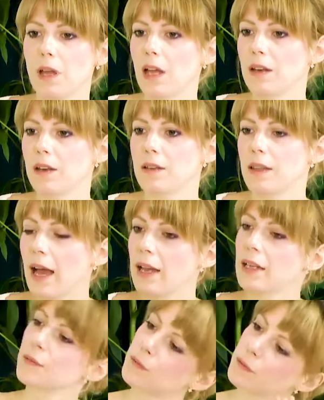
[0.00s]

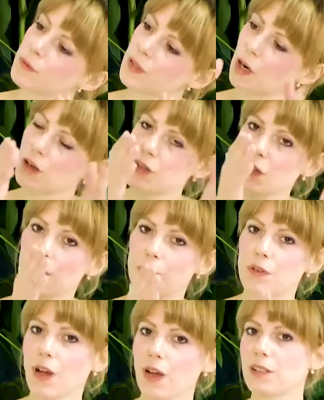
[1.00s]
that starts
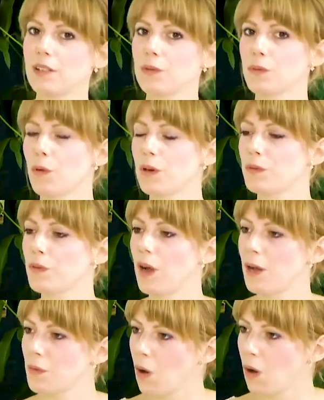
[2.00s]
off in 1945